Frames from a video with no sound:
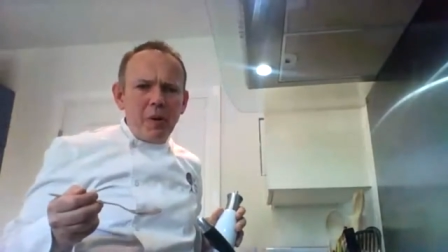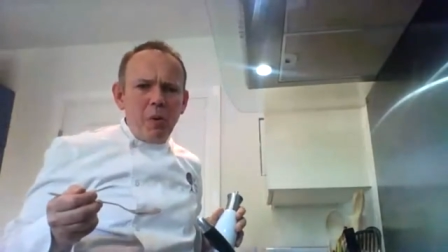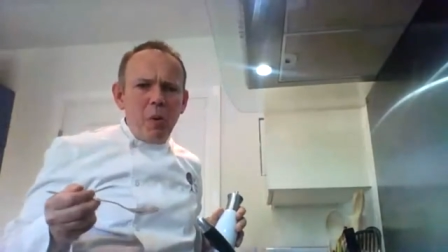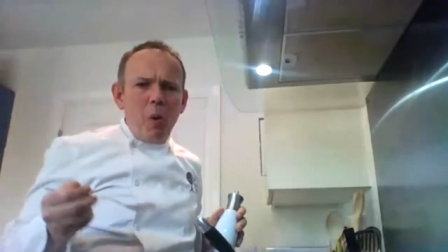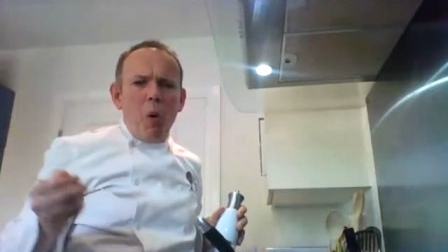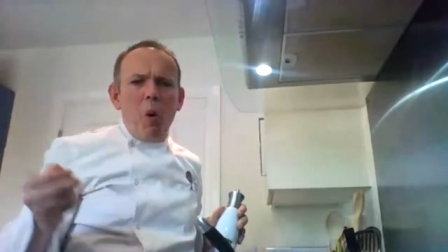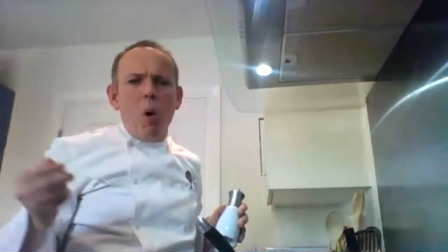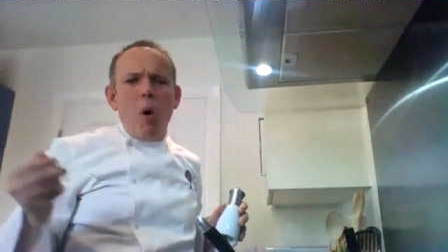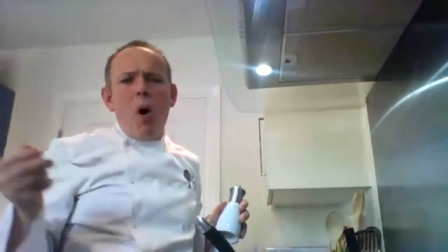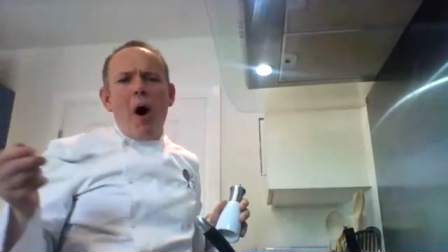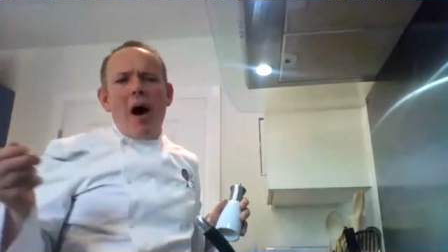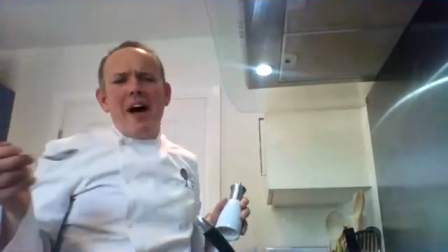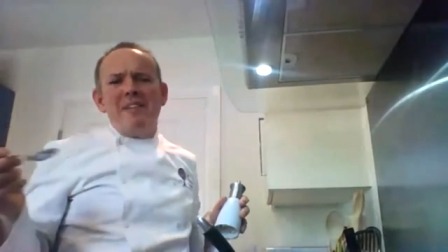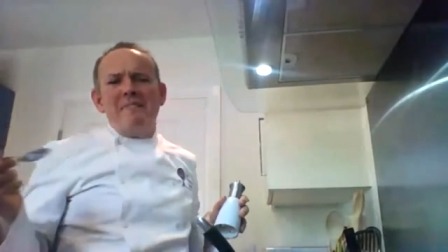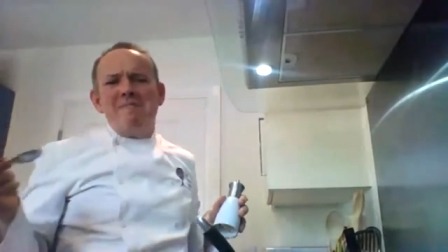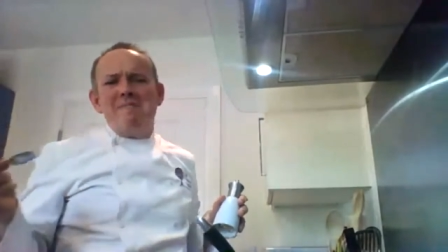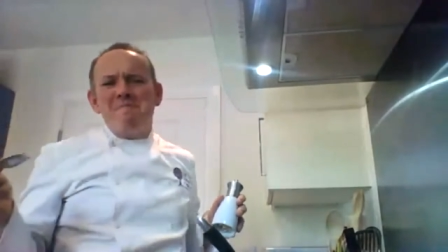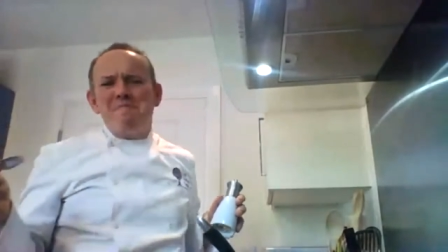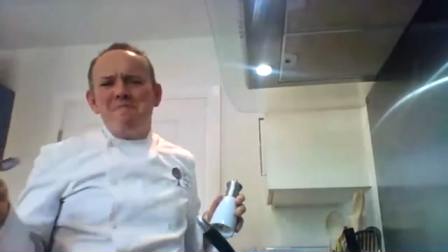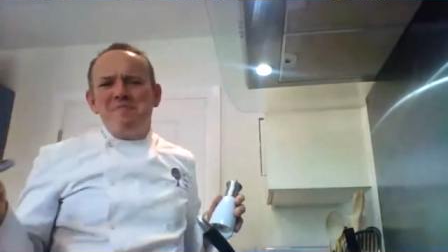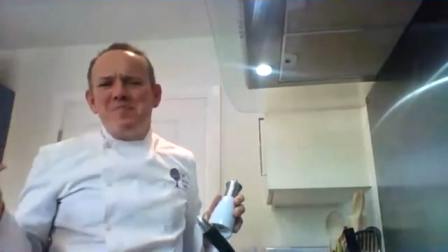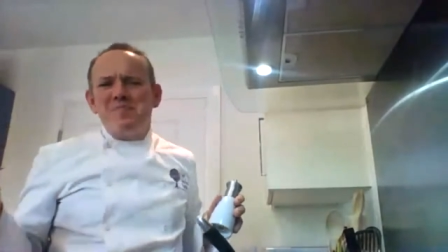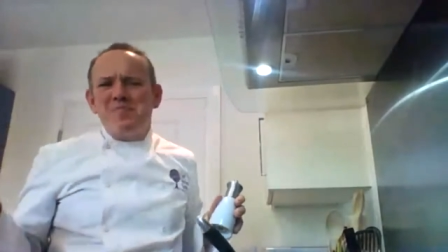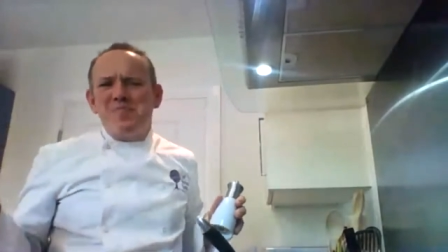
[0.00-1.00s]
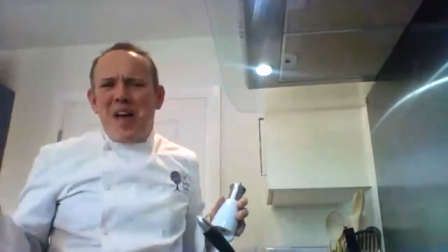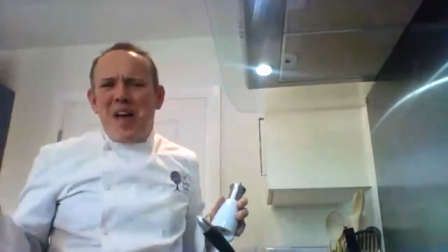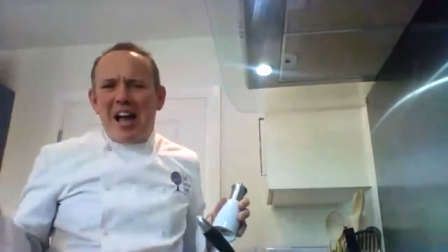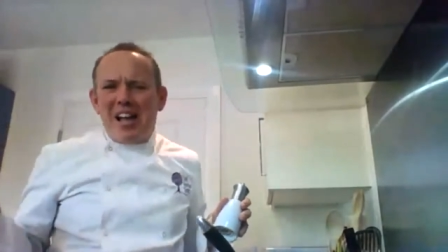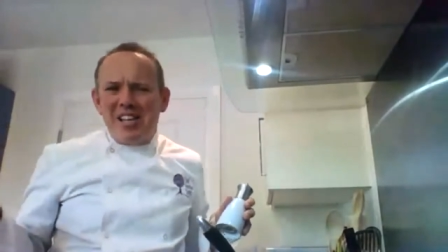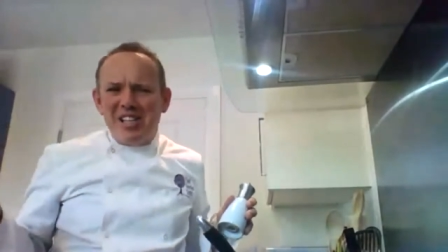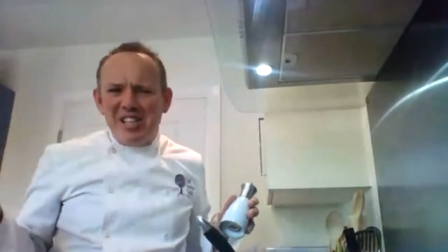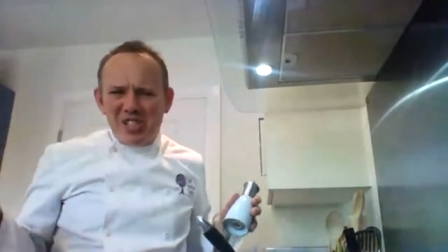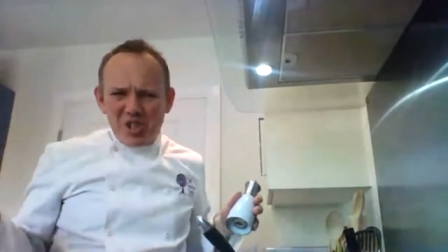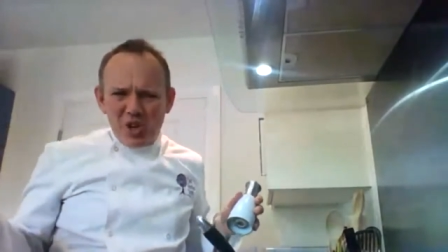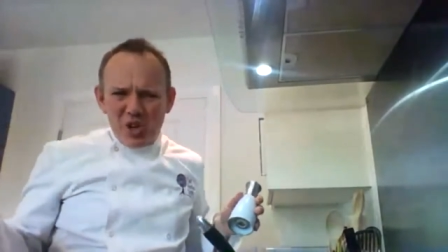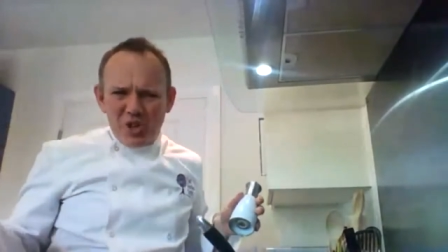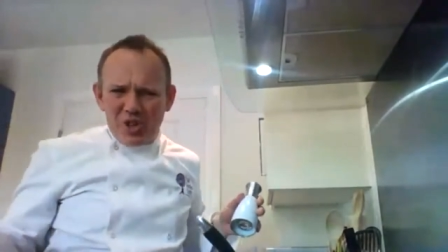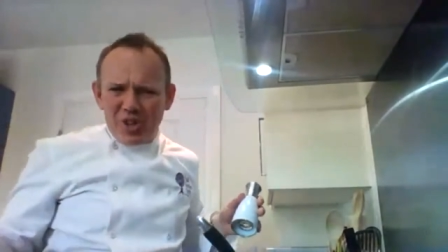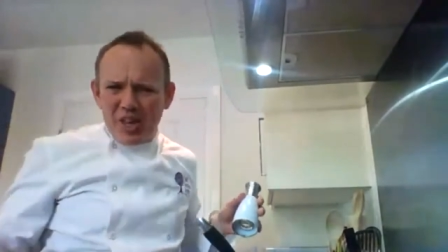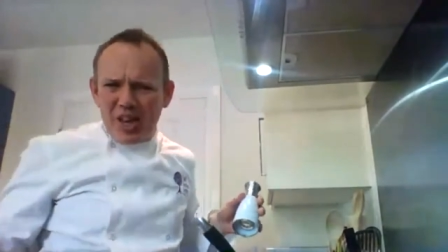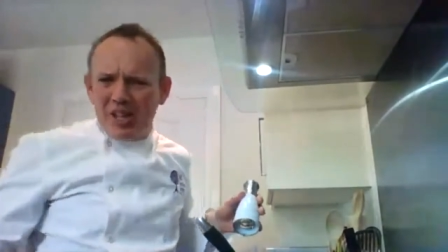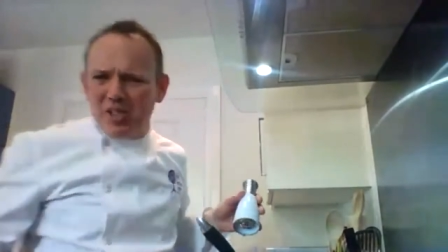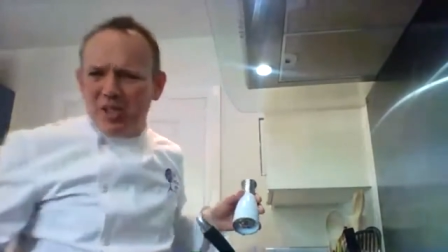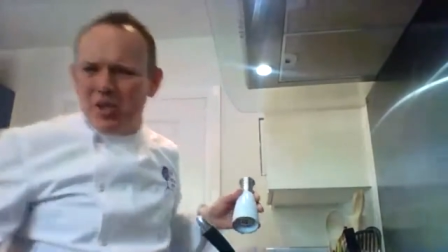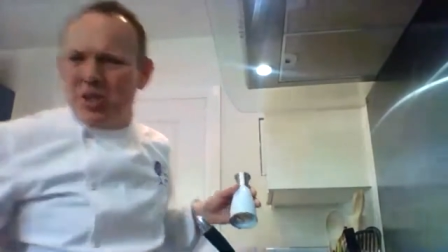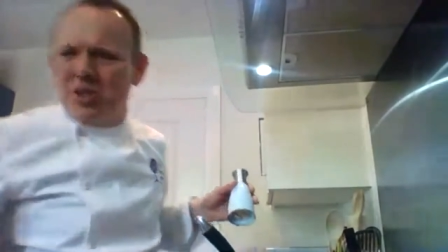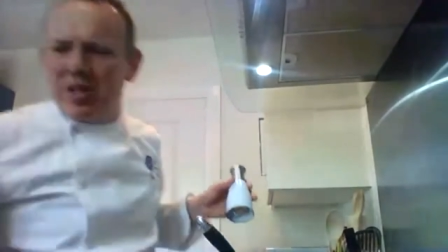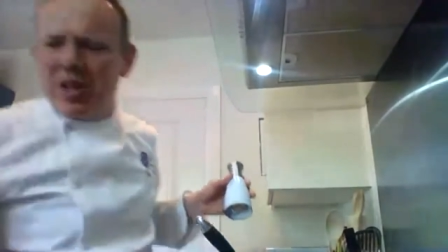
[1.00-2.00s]
Oh, that is good. That
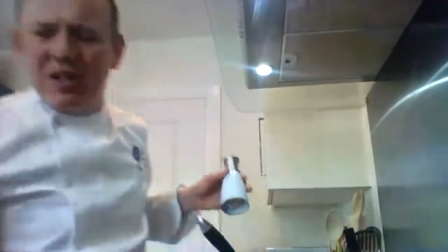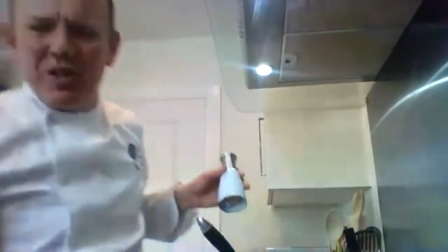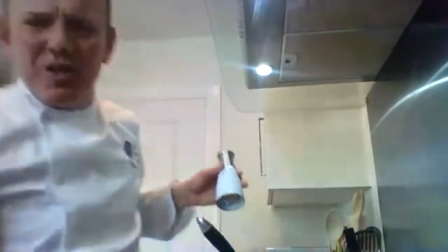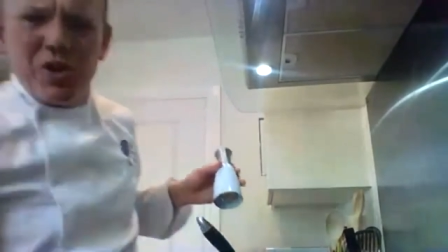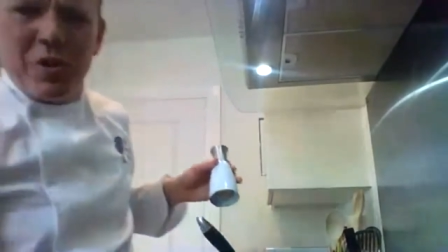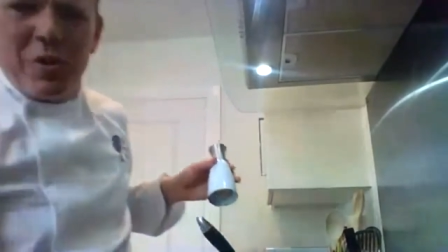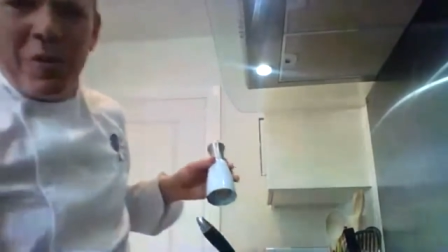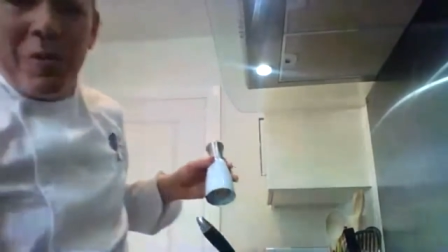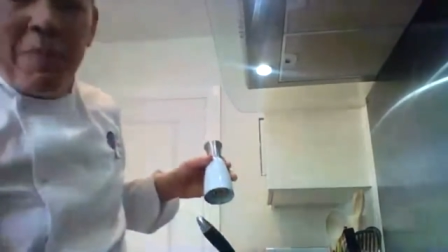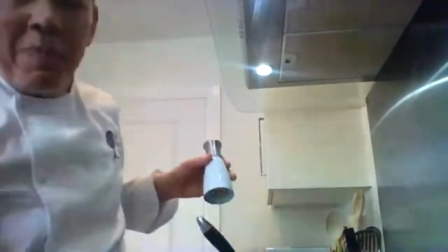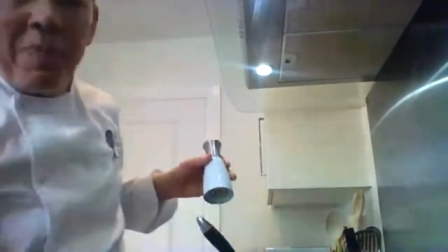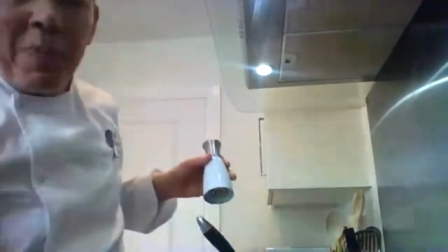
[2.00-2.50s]
is good. That is good.